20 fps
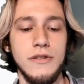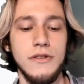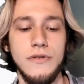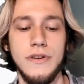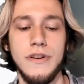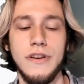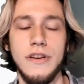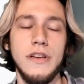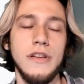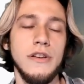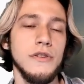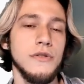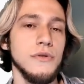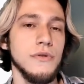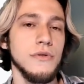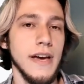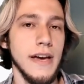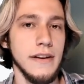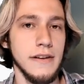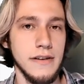by going
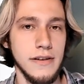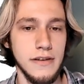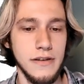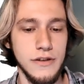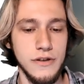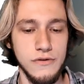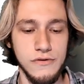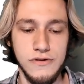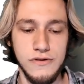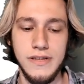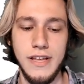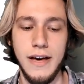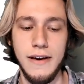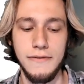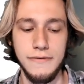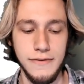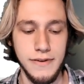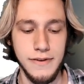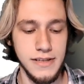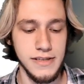into get new
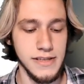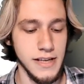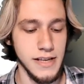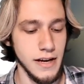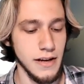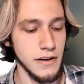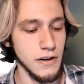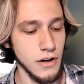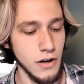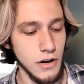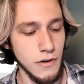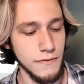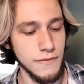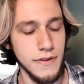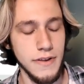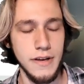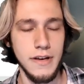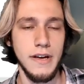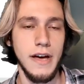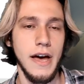stuff inside
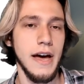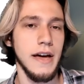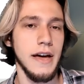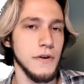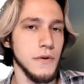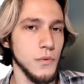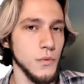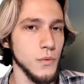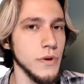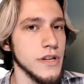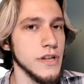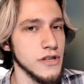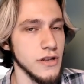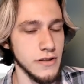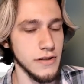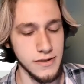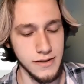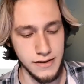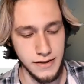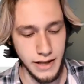of the add
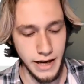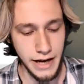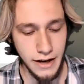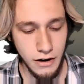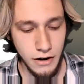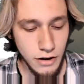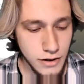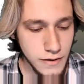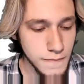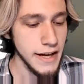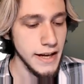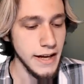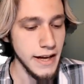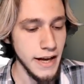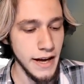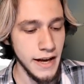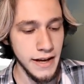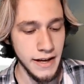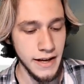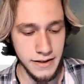widgets dialog.
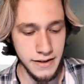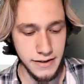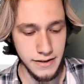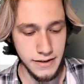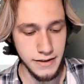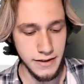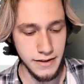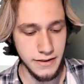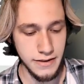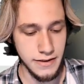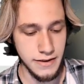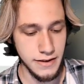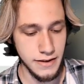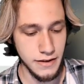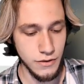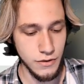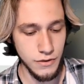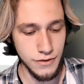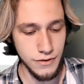And the